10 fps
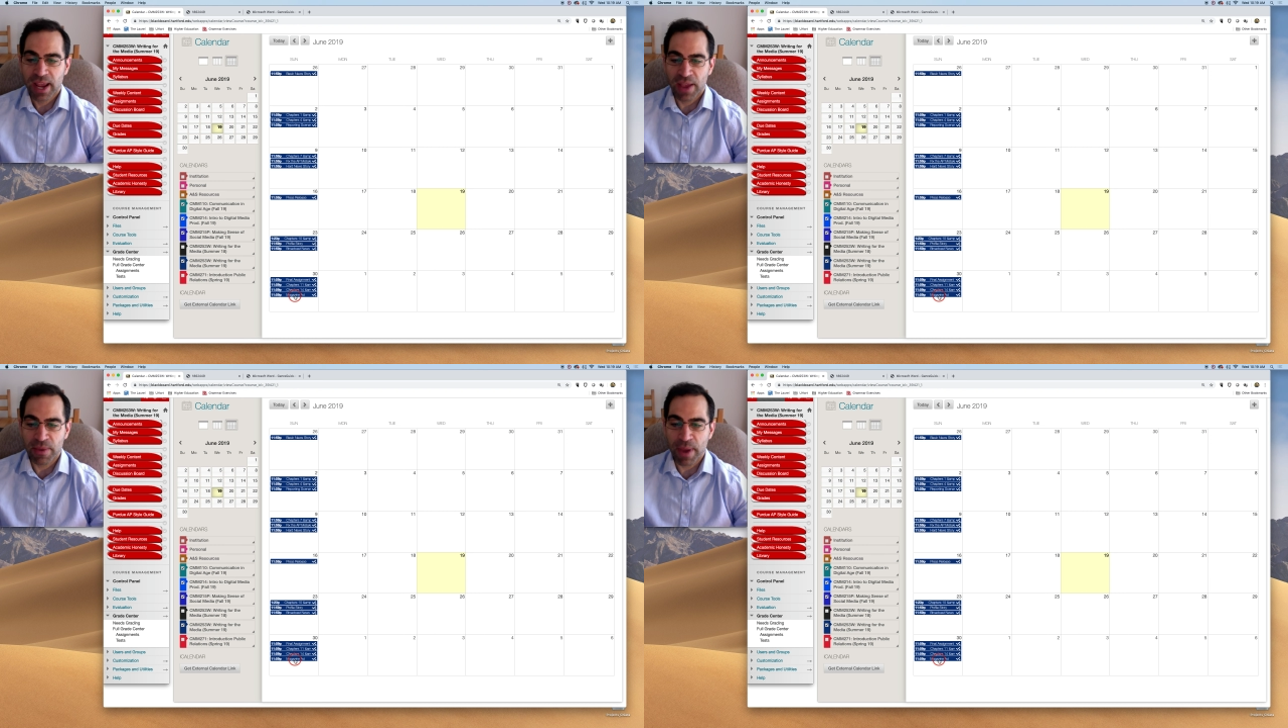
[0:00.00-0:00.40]

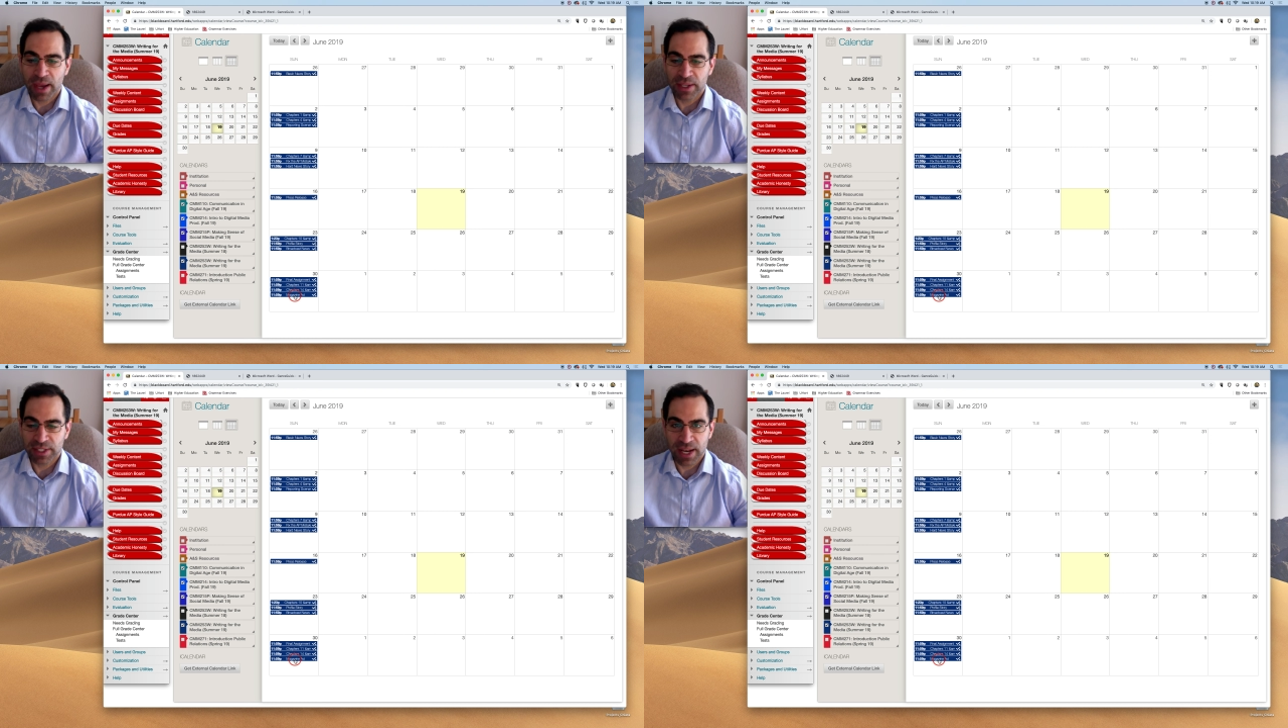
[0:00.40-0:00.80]
and the
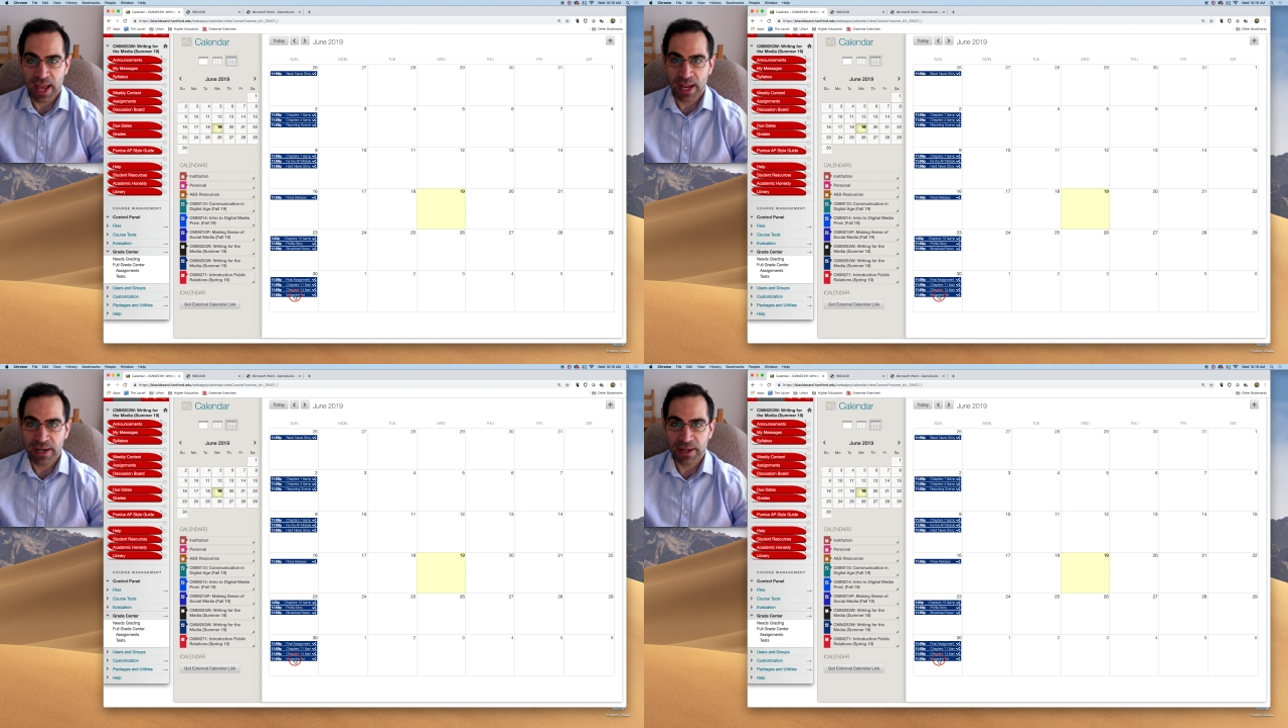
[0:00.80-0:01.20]
magazine
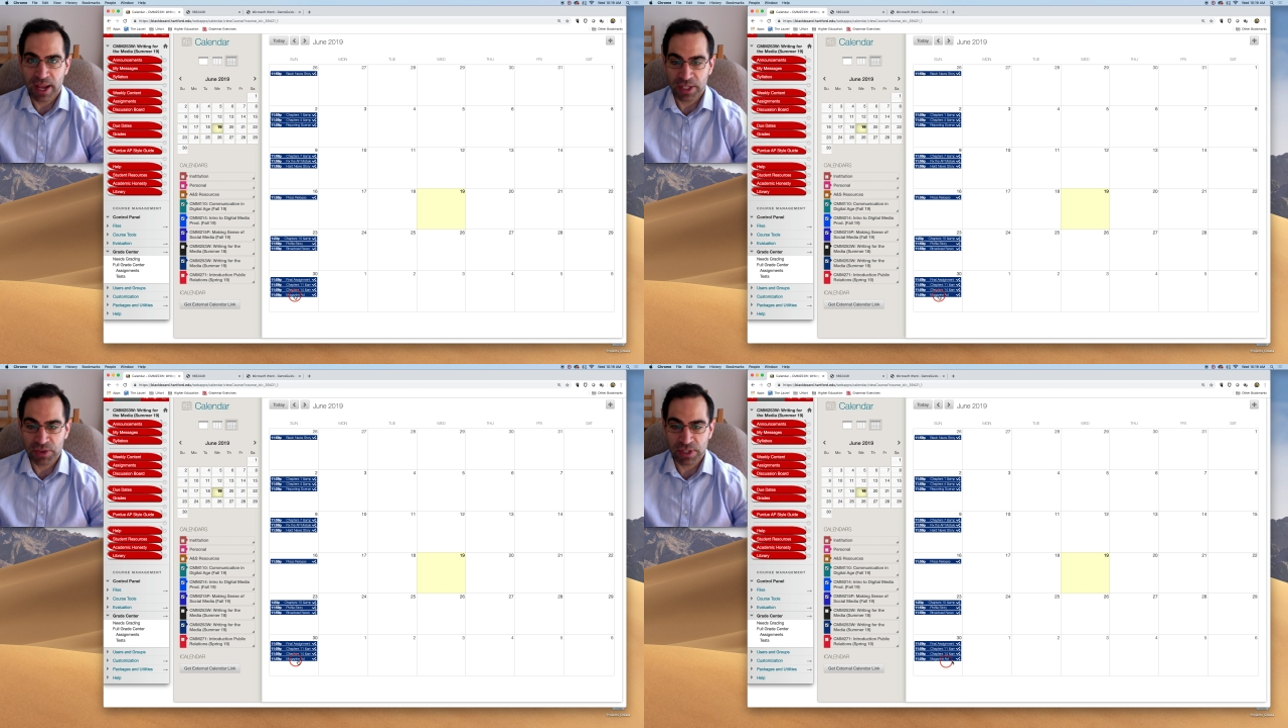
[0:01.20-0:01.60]
ad
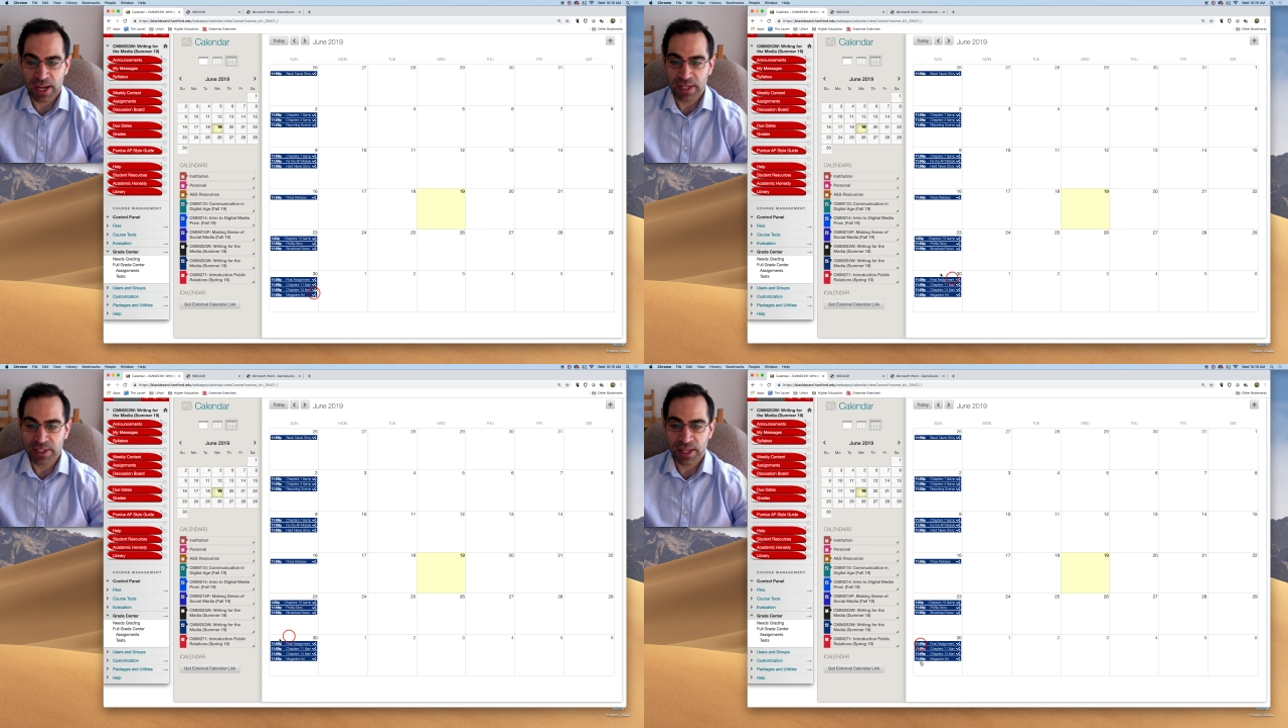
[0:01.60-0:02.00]

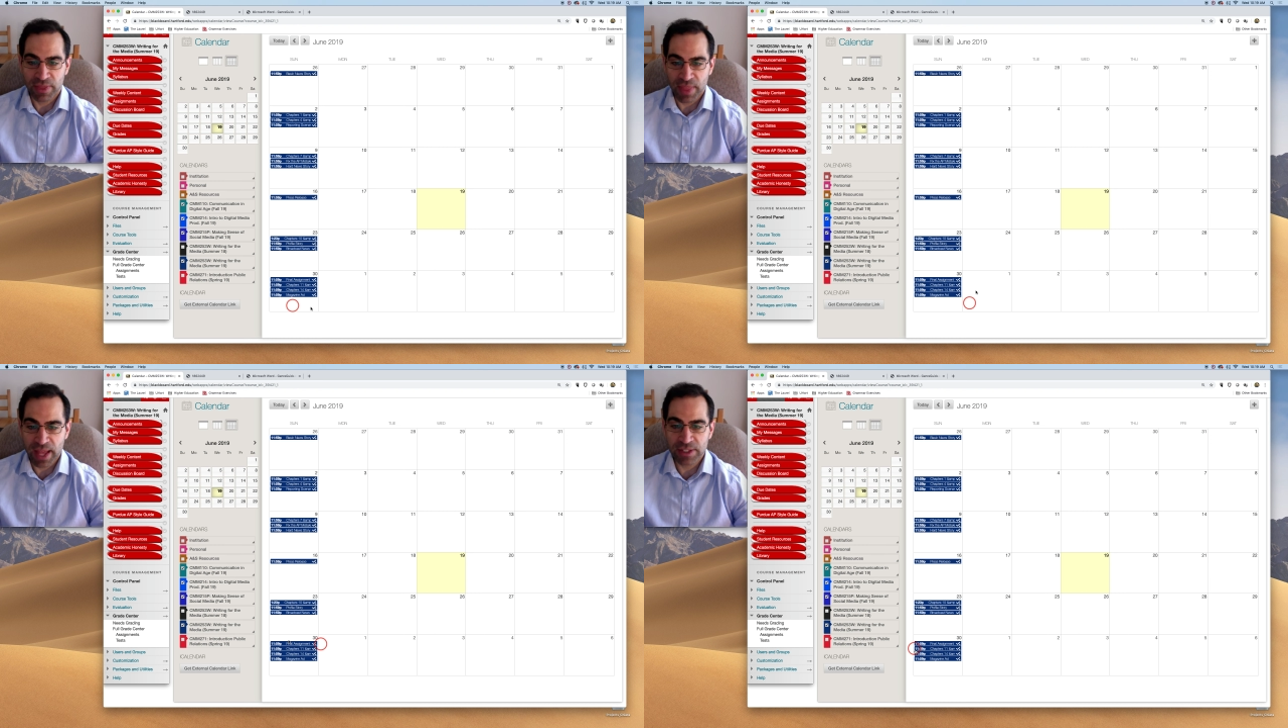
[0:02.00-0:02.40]
exercise, and
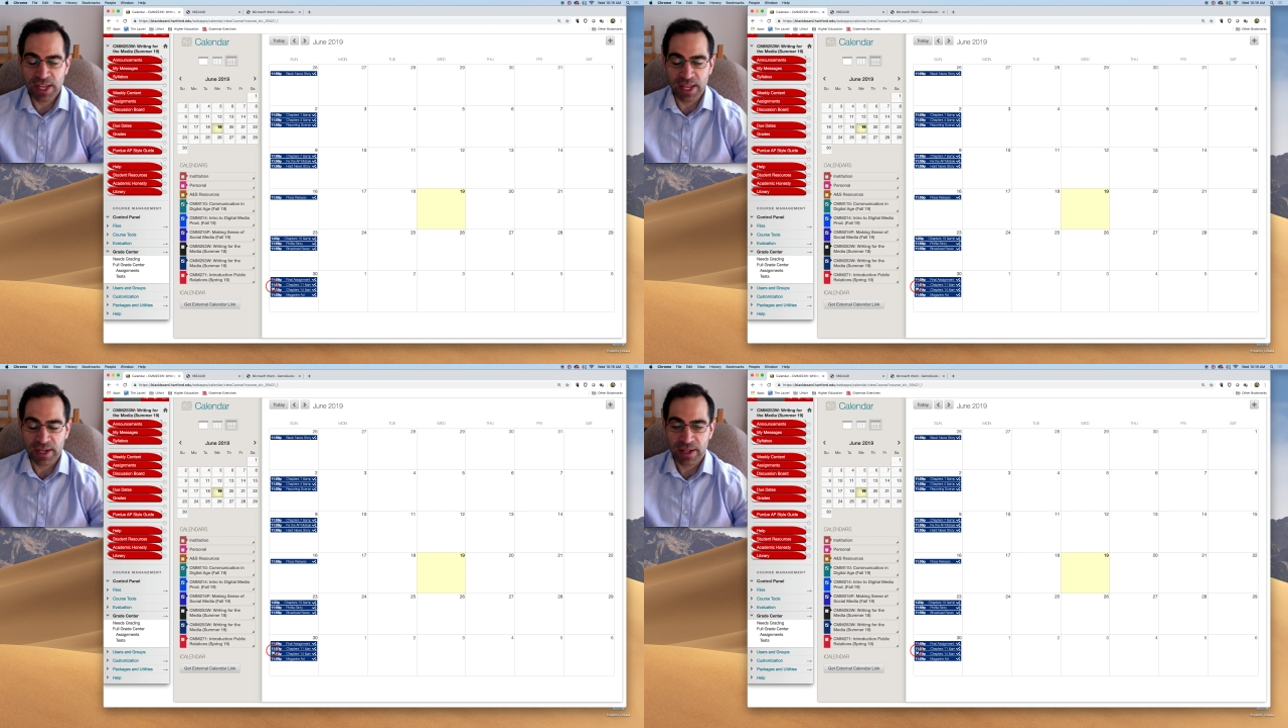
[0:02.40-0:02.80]
that's
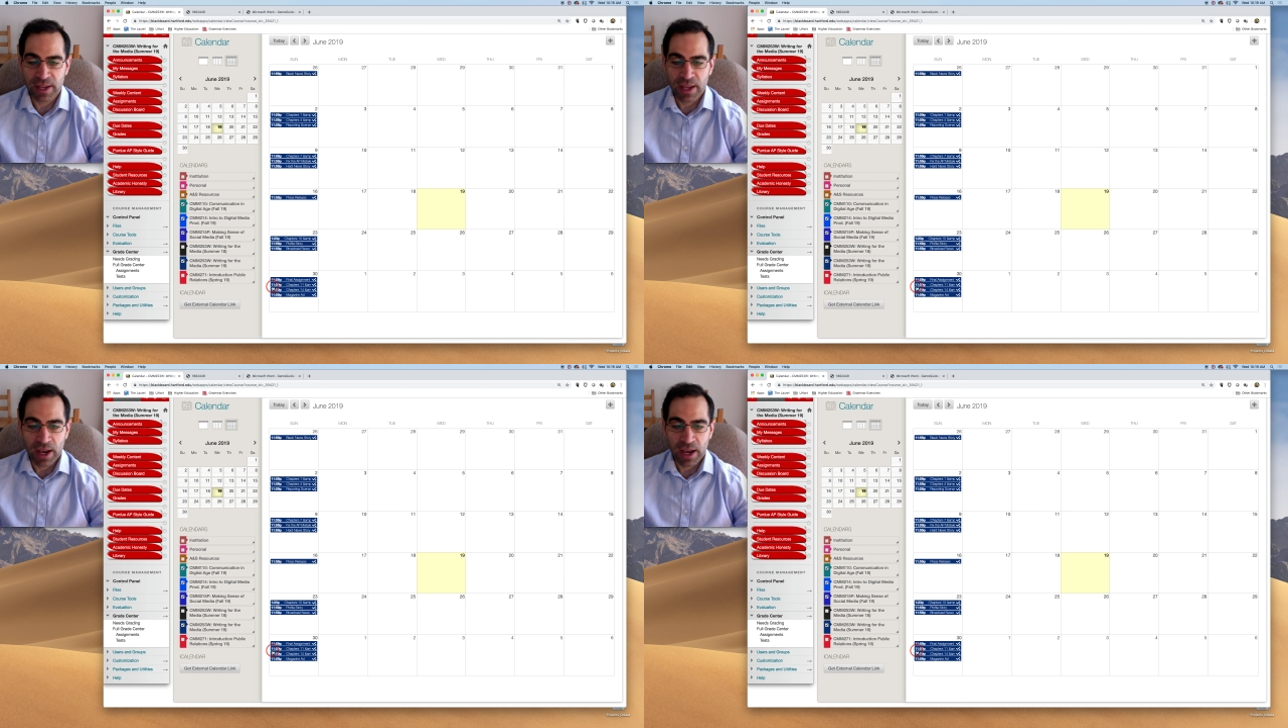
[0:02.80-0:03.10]
it.